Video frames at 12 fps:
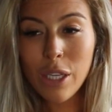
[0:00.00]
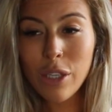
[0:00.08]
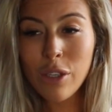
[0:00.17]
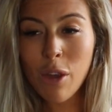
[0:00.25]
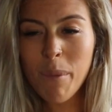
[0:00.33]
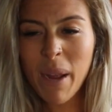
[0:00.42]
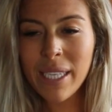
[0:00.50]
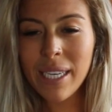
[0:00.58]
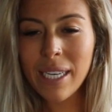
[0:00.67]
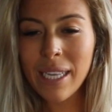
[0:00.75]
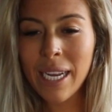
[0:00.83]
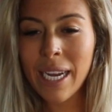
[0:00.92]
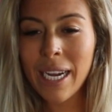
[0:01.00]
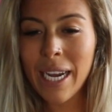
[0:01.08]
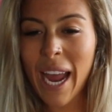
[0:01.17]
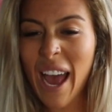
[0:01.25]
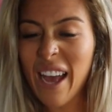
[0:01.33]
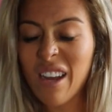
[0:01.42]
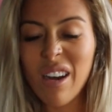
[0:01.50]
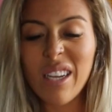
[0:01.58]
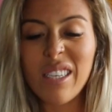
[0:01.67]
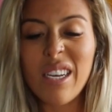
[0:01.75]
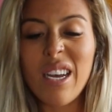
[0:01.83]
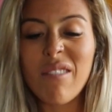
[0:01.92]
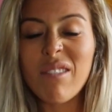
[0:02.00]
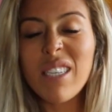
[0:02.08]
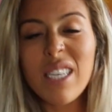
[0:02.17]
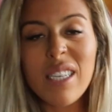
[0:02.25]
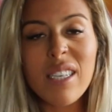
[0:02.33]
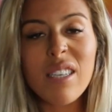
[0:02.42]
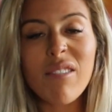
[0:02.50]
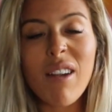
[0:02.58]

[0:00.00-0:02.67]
So basically, I got into resistance